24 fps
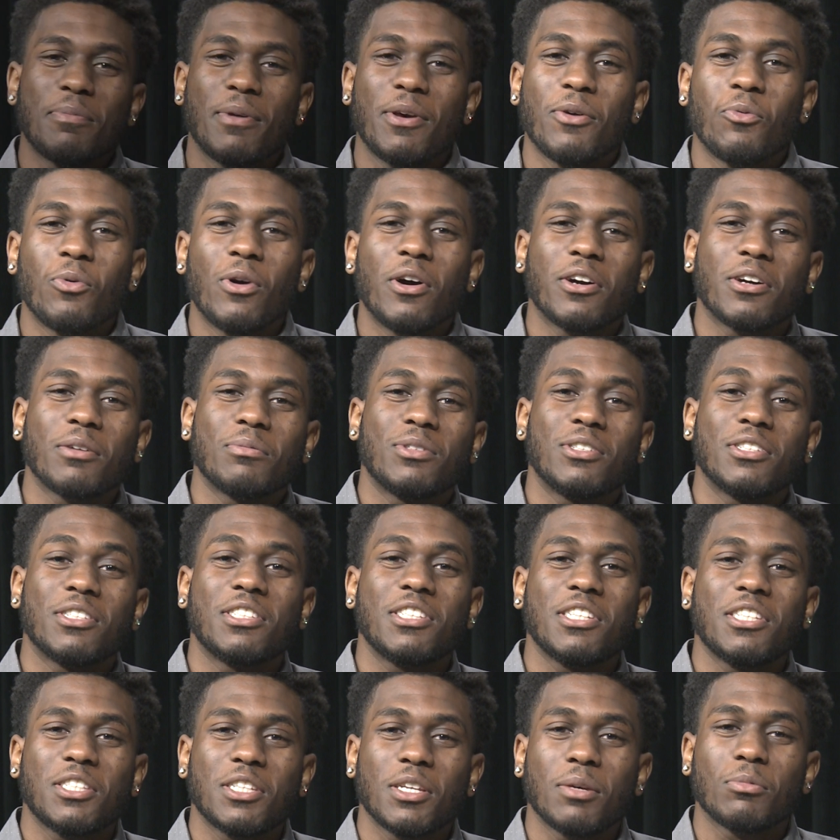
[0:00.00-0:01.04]
and welcome to
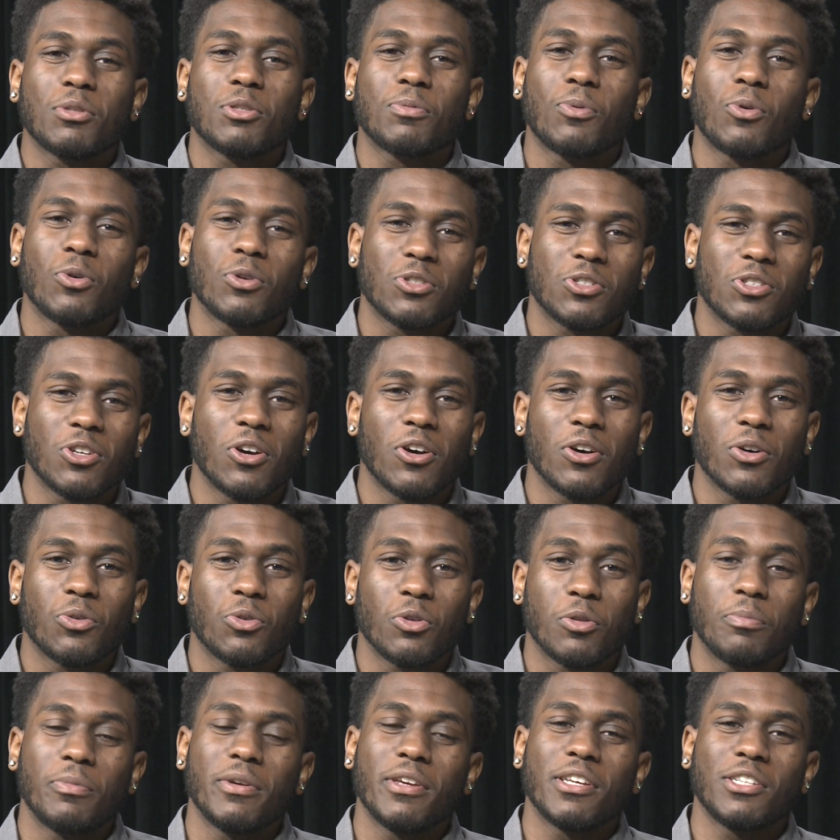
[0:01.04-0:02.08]
CCM Sports Talk
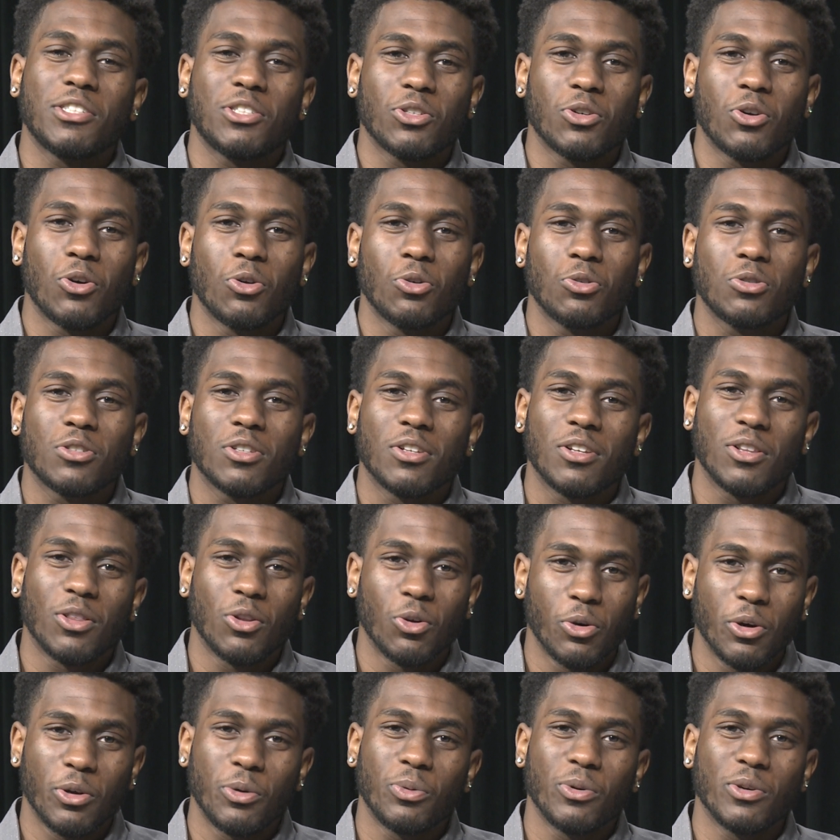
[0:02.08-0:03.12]
with me as your host,
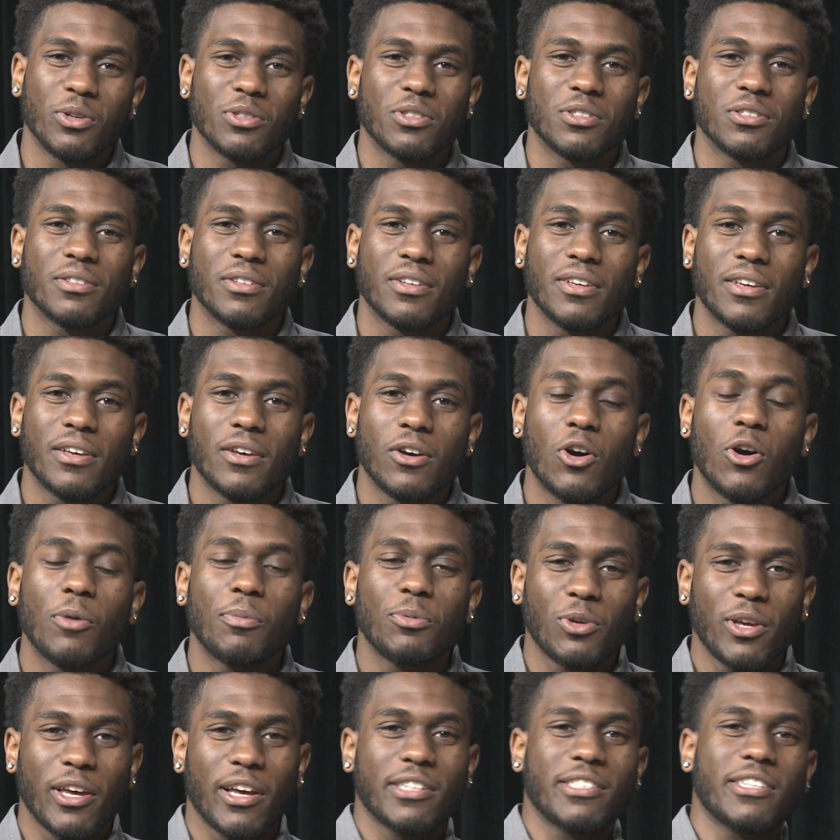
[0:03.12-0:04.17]
Lloyd Wilson. Hope
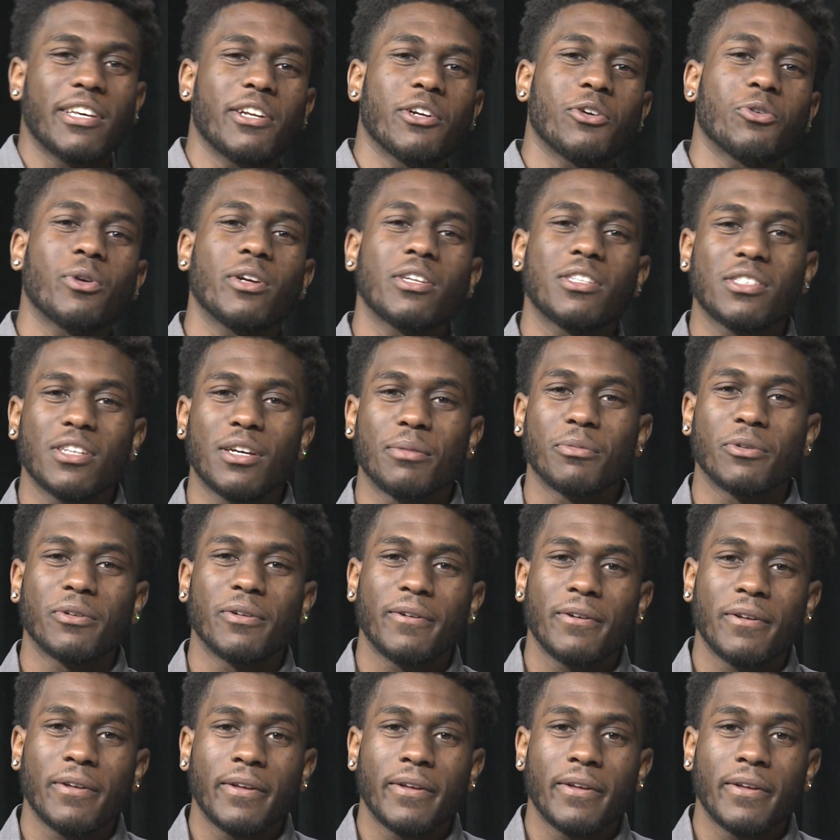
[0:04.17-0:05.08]
you guys had a great summer.